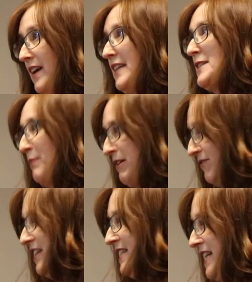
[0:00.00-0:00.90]
It's been
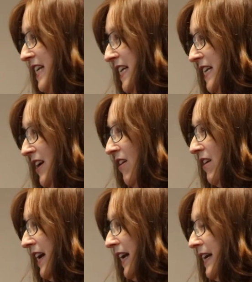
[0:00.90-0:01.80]
fascinating.
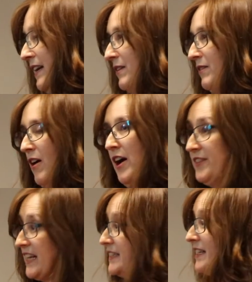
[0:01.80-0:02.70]
I
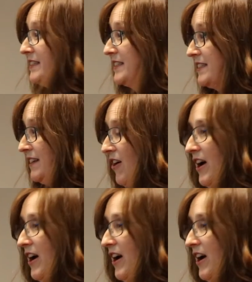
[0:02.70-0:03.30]
think that